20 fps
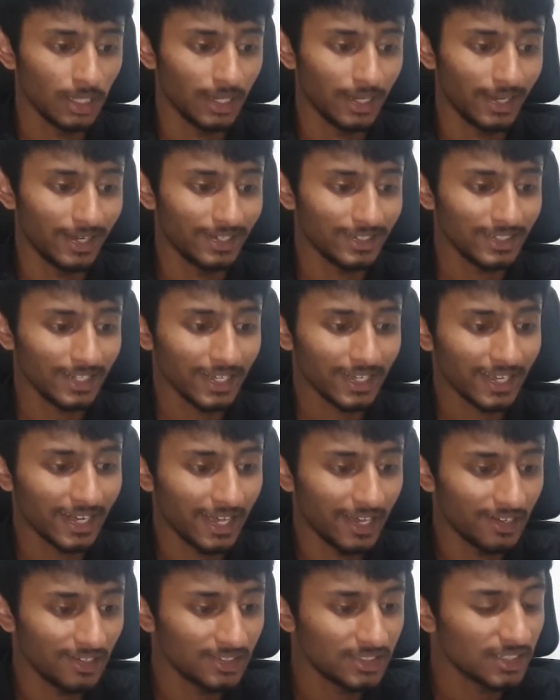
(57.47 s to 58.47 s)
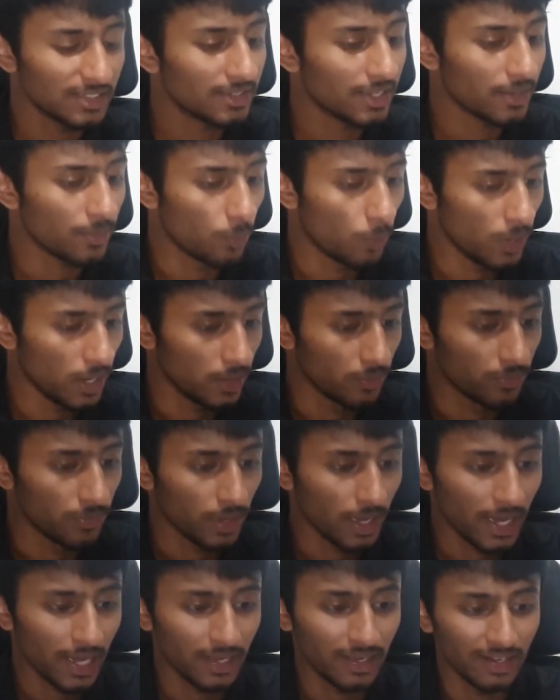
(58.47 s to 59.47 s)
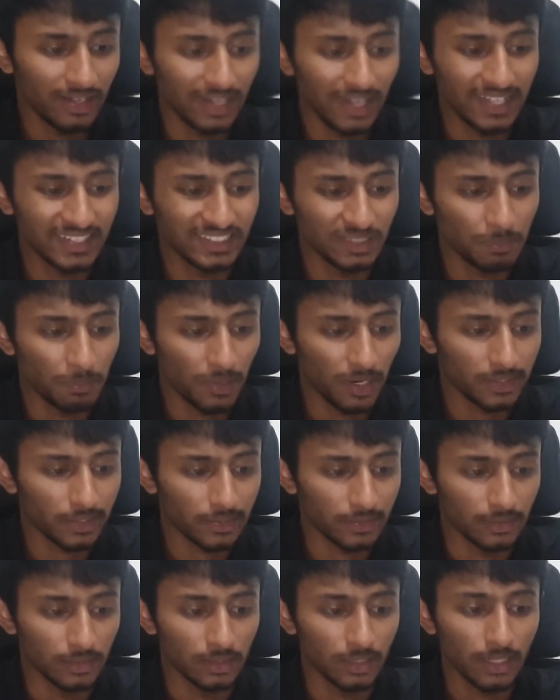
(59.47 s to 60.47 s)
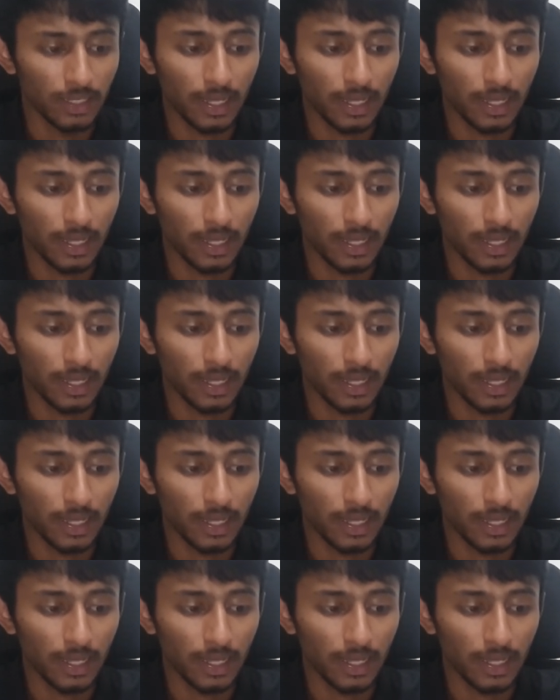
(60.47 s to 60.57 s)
It is like an energetic wave and a lazy particle